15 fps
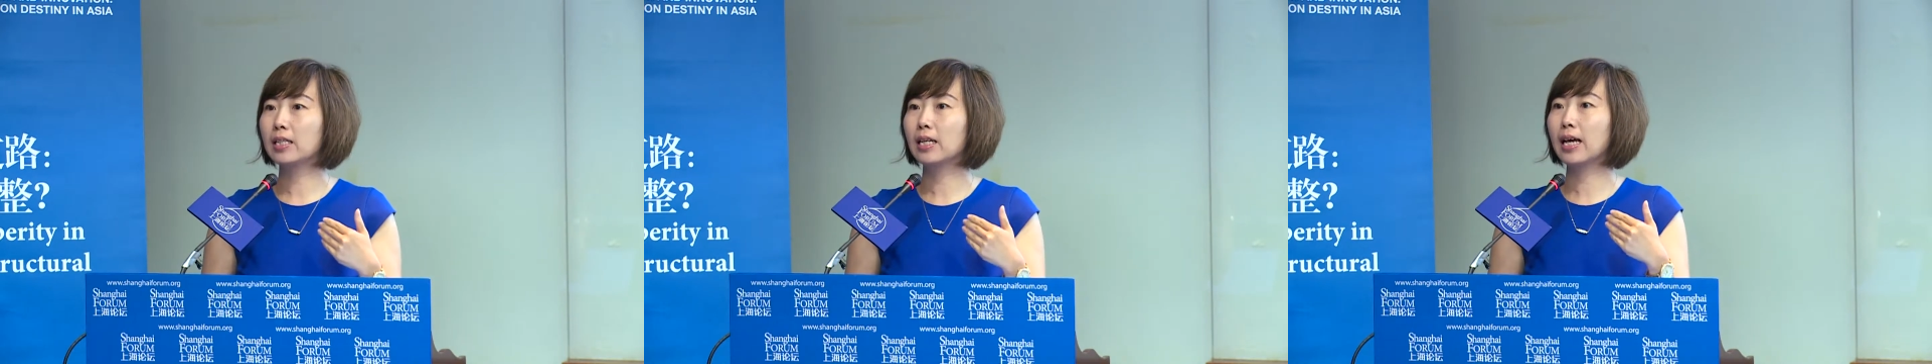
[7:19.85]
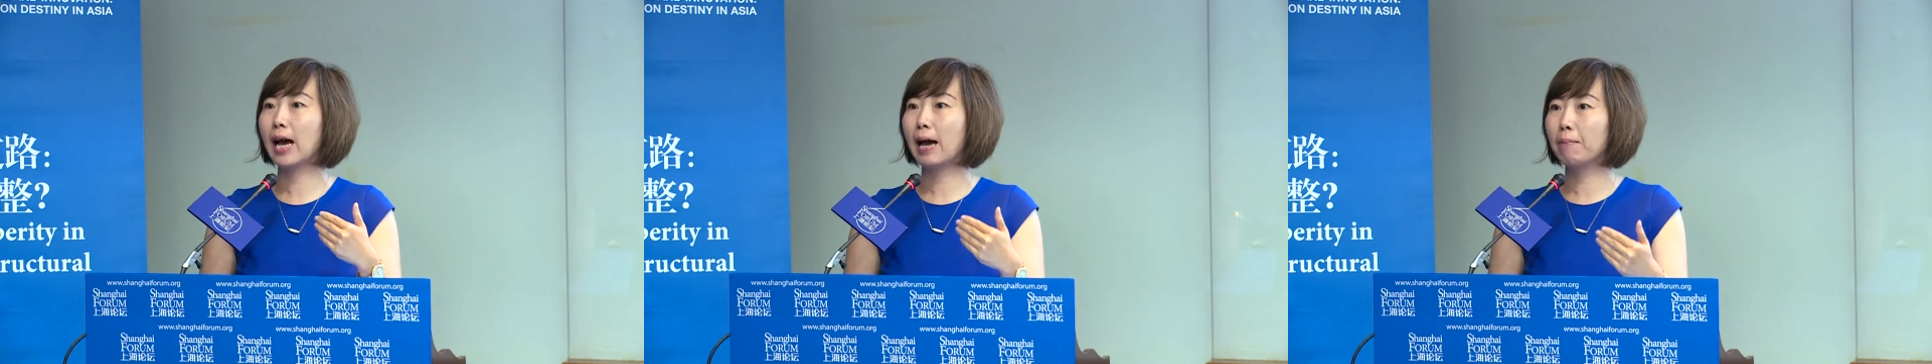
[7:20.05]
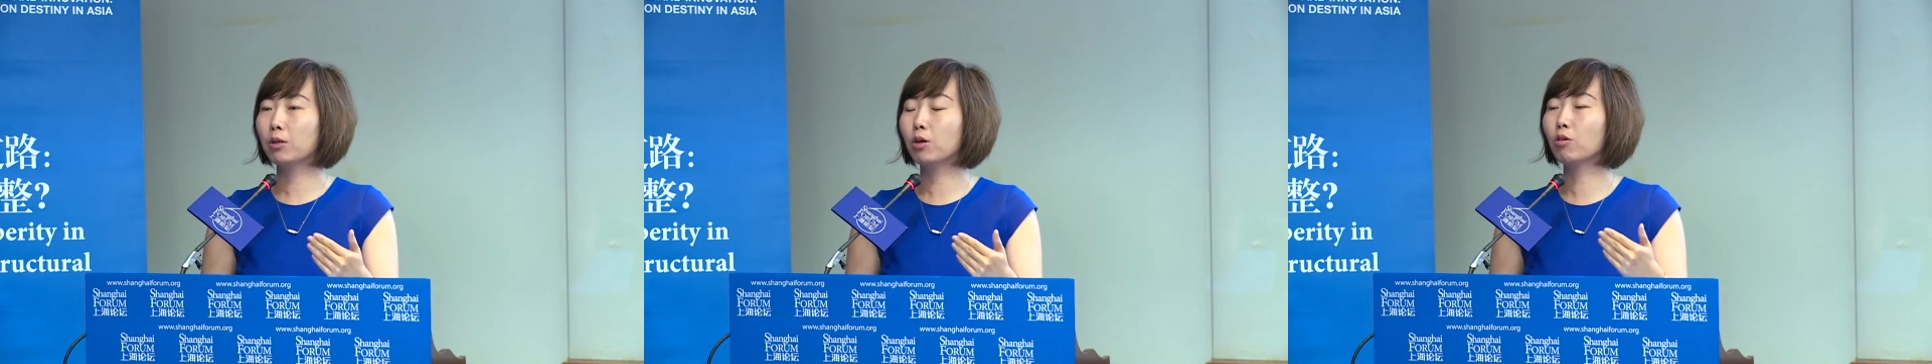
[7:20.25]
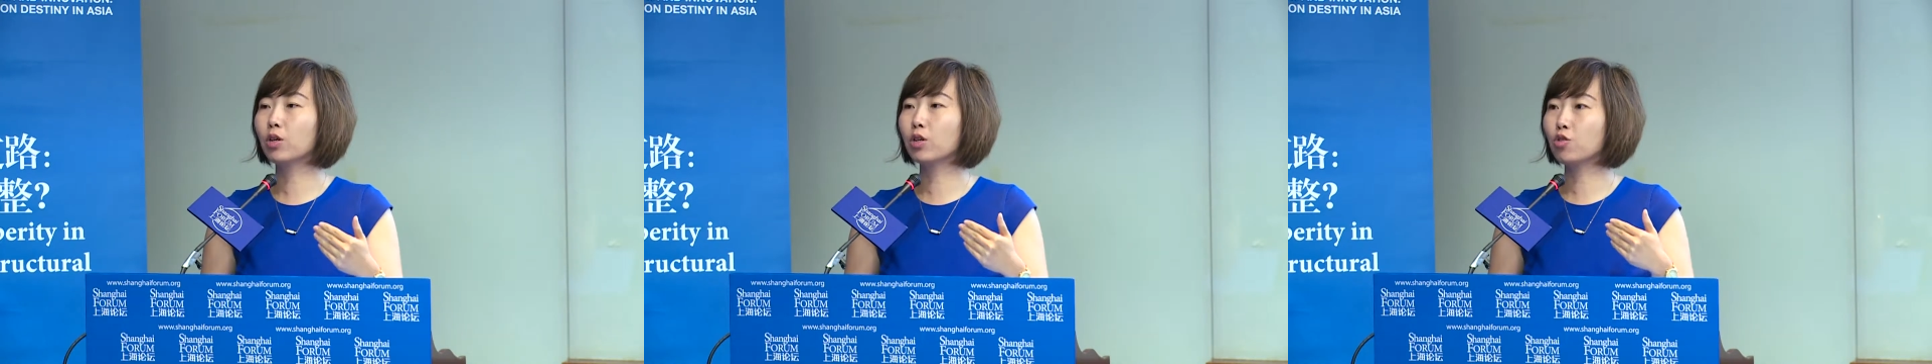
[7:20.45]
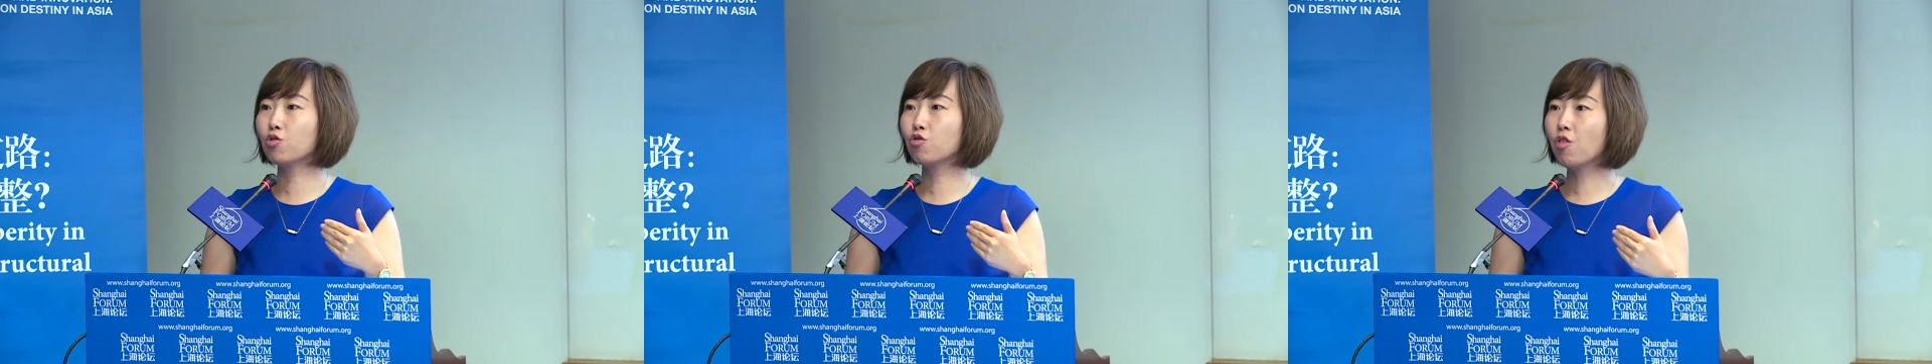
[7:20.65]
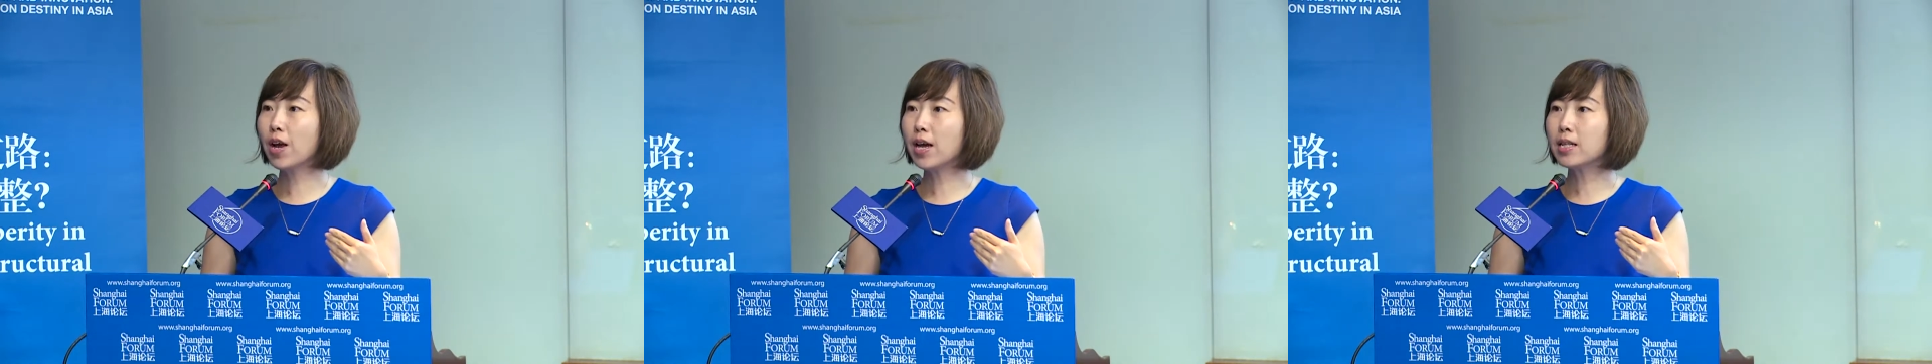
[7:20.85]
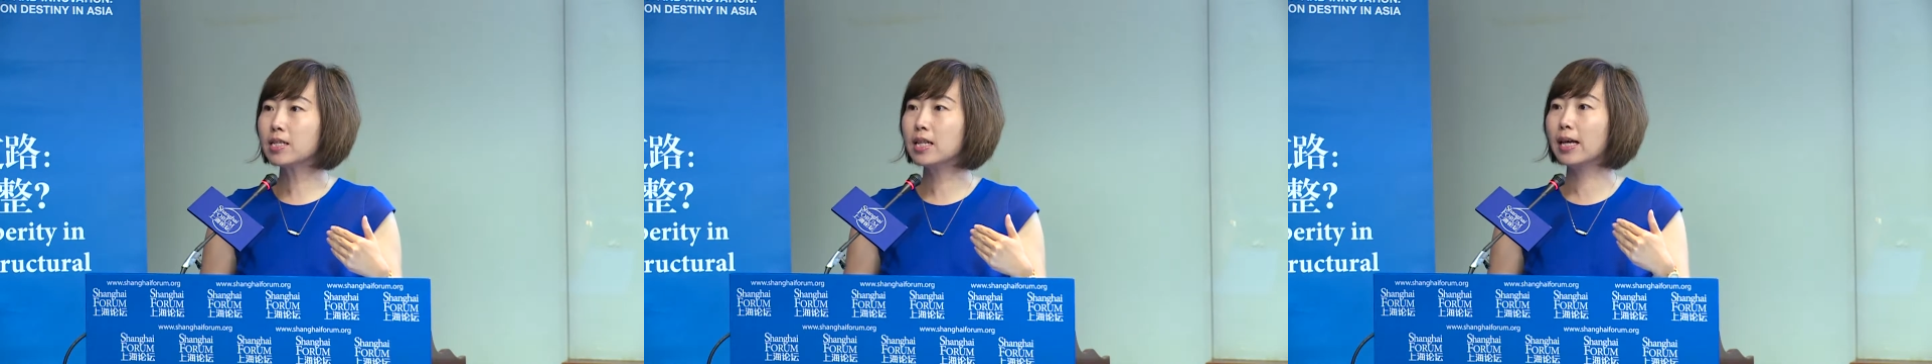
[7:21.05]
the capital constraints,